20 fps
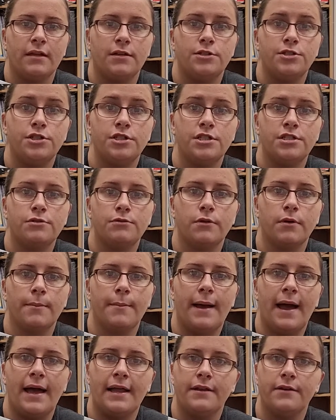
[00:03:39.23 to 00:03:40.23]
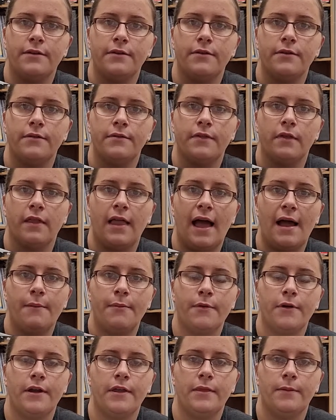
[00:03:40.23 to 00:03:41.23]
just a reminder, the
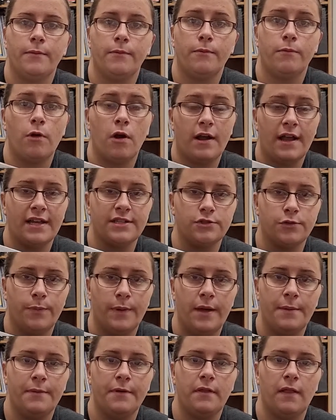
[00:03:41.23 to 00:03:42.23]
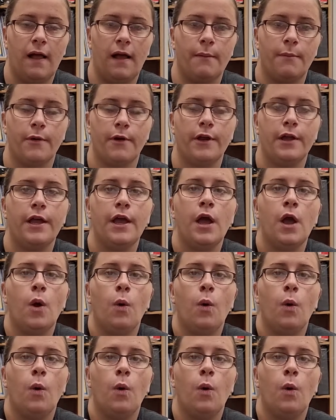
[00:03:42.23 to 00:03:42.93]
library, the Rockcastle Public Library,